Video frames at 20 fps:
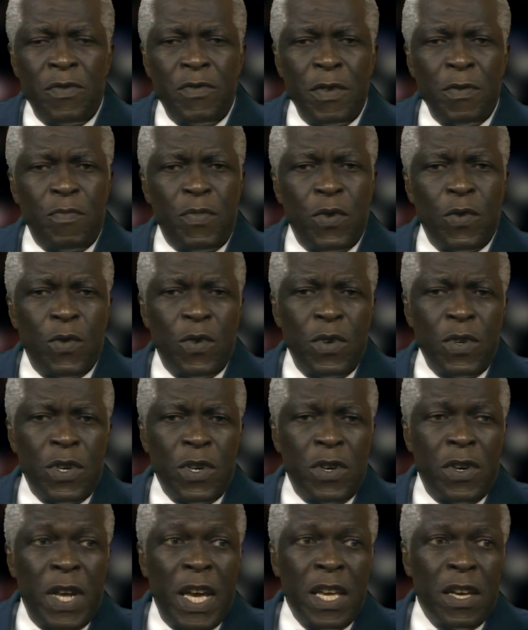a report,
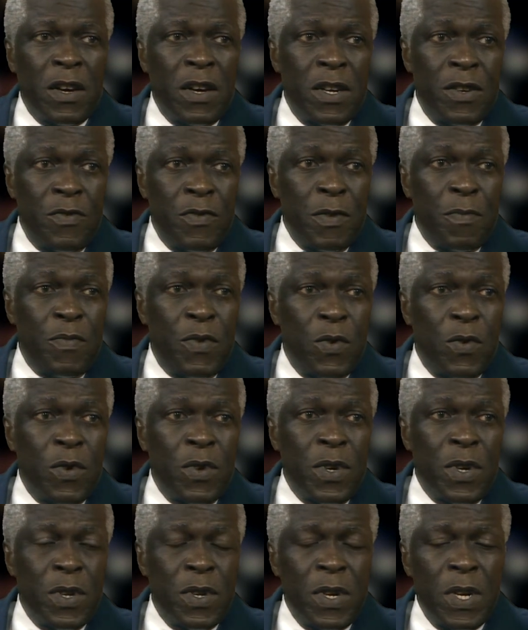or I got a
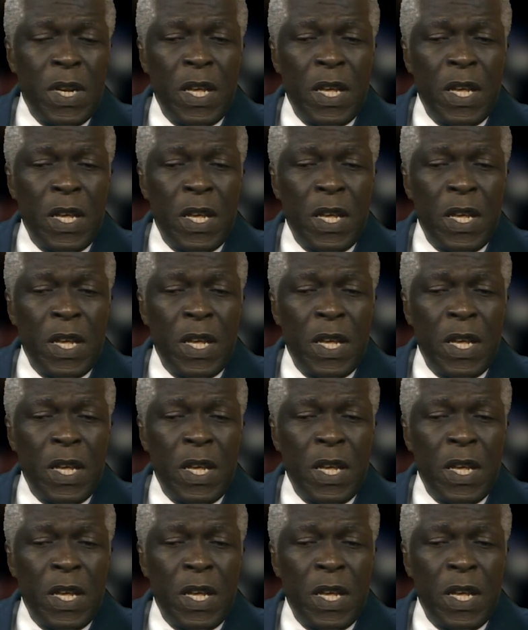report,